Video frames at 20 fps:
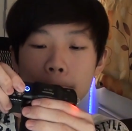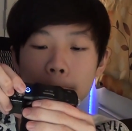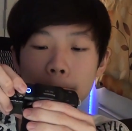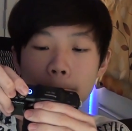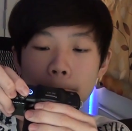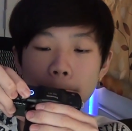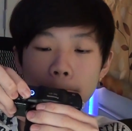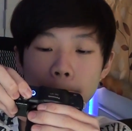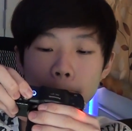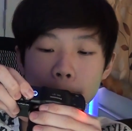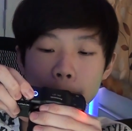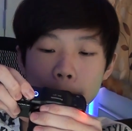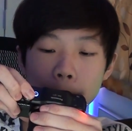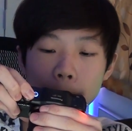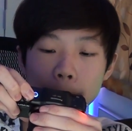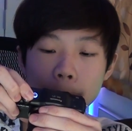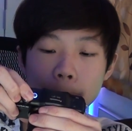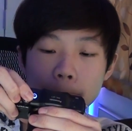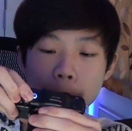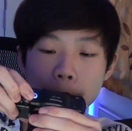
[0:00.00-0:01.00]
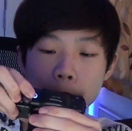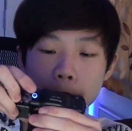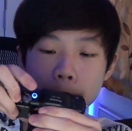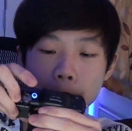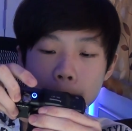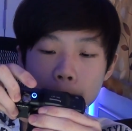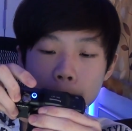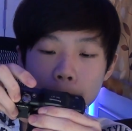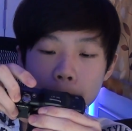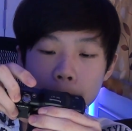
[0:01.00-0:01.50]

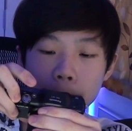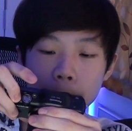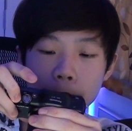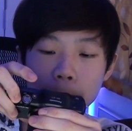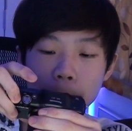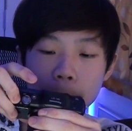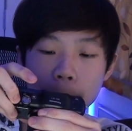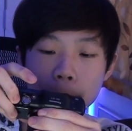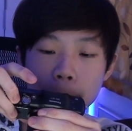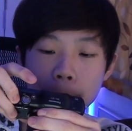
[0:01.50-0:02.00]
[no speech]